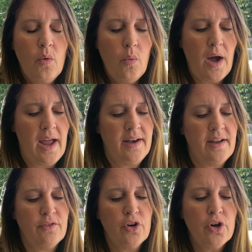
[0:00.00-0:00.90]
Why, I
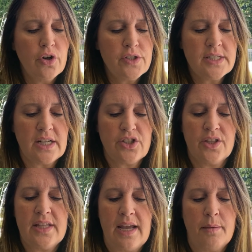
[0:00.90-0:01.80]
never heard such a
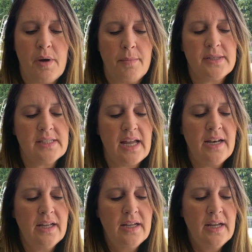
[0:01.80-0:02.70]
thing, Mama
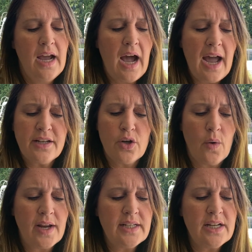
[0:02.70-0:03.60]
said. I'd
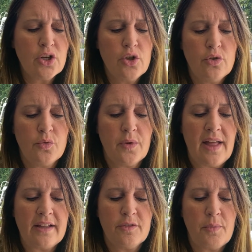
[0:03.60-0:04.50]
no idea coons were
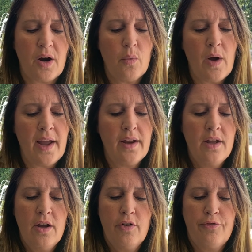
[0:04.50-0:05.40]
that smart. Why,
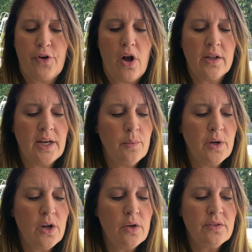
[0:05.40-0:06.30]
for all
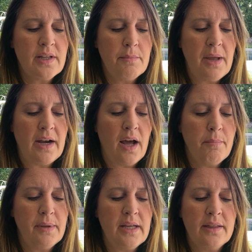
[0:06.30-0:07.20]
anyone knows, he may
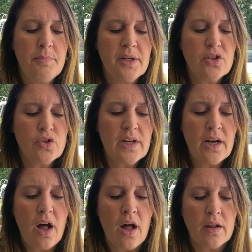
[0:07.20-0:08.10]
not be in the big tree
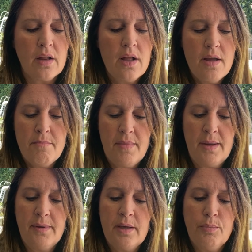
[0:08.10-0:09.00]
at all.
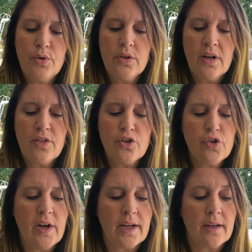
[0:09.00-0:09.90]
Maybe he pulled another
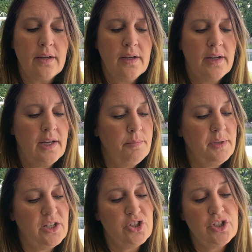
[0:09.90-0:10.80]
trick. It'd
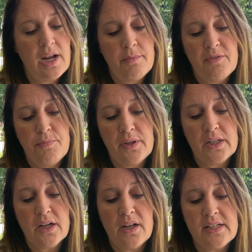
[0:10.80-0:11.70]
be a shame if
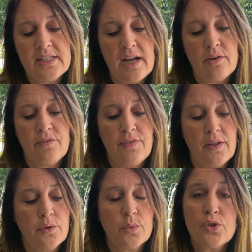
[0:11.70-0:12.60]
Billy cut it down and
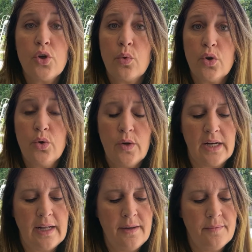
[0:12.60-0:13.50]
found there was no coon
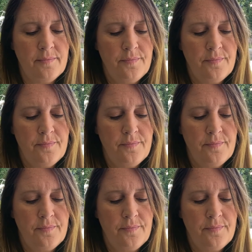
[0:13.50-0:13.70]
in it.